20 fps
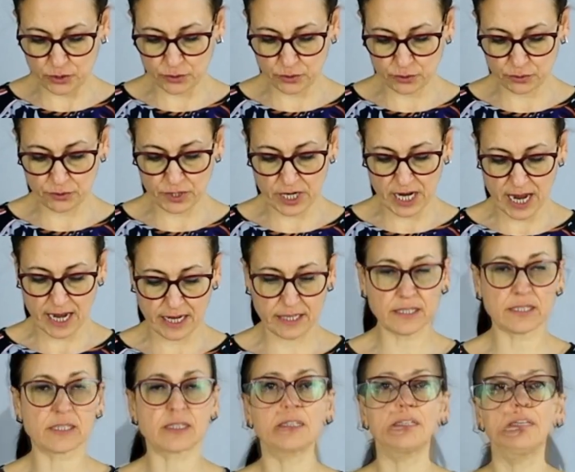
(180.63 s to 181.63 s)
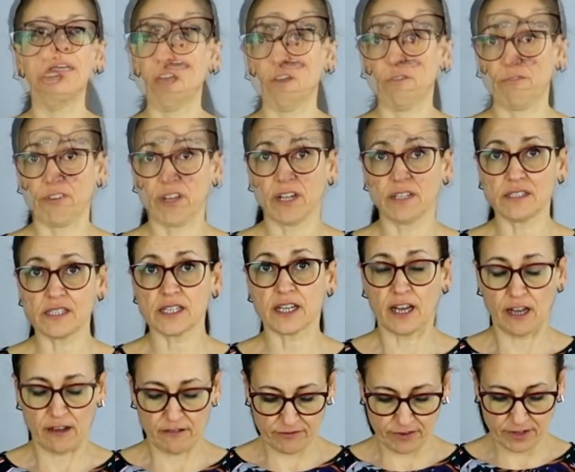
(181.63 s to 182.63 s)
to create a felt
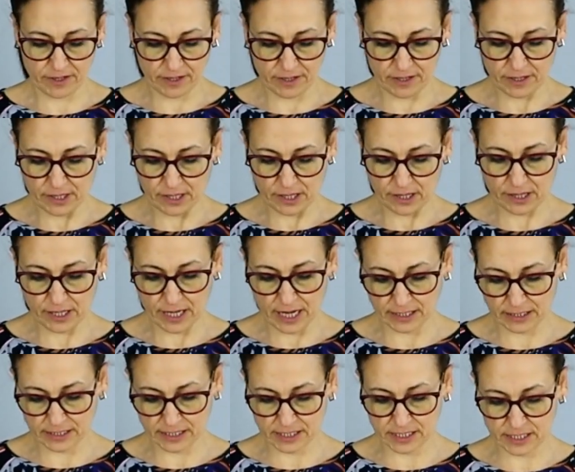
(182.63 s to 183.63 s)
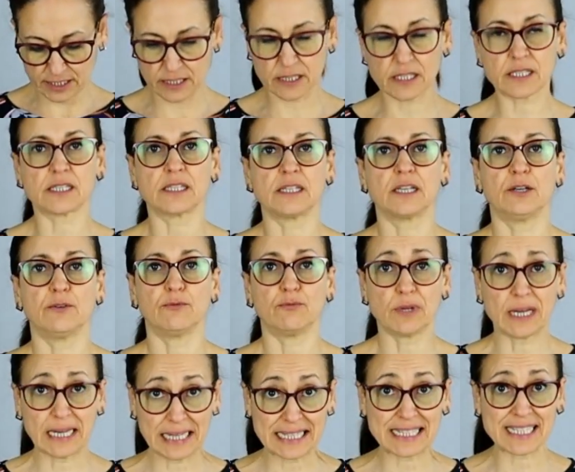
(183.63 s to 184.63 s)
cover that sits
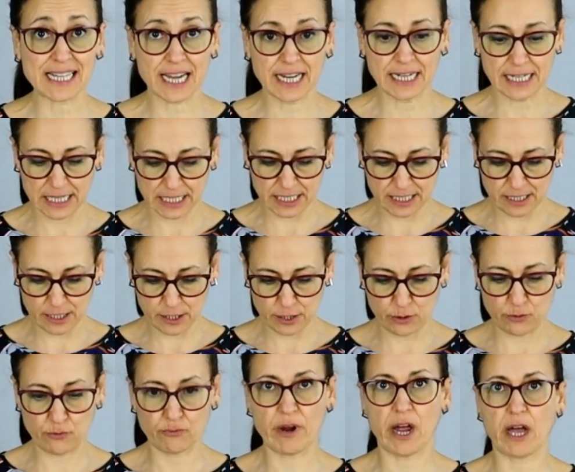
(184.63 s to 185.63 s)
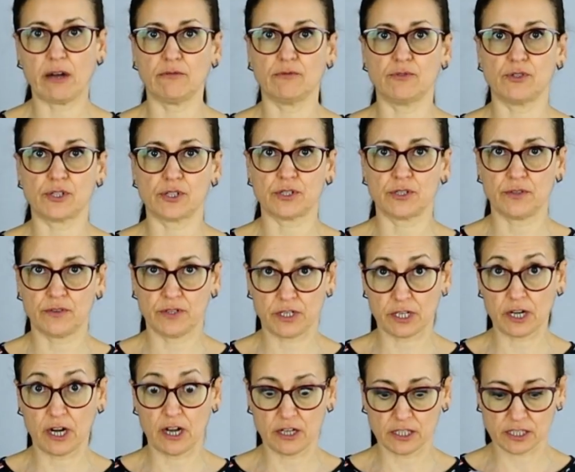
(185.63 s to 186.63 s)
really tightly around the
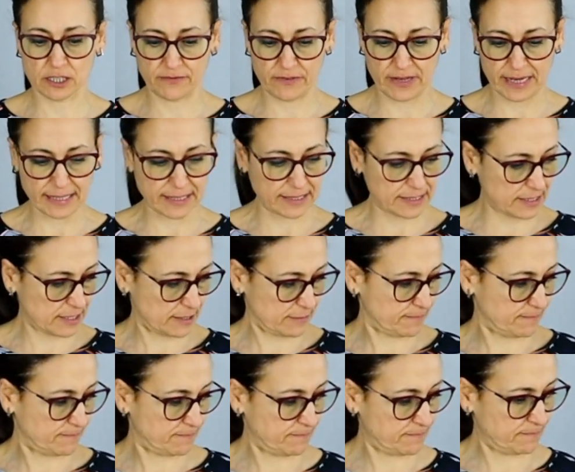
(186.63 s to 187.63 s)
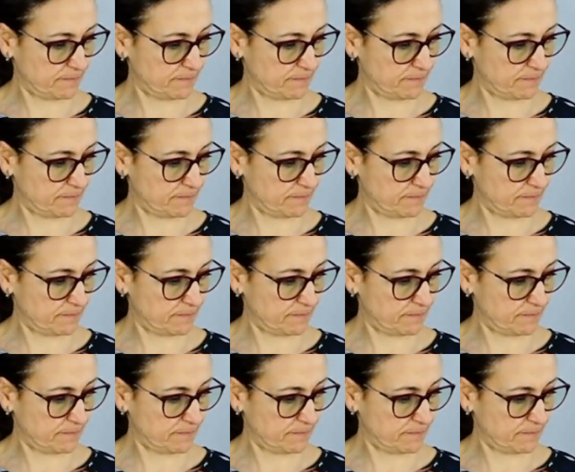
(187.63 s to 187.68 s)
glass vase.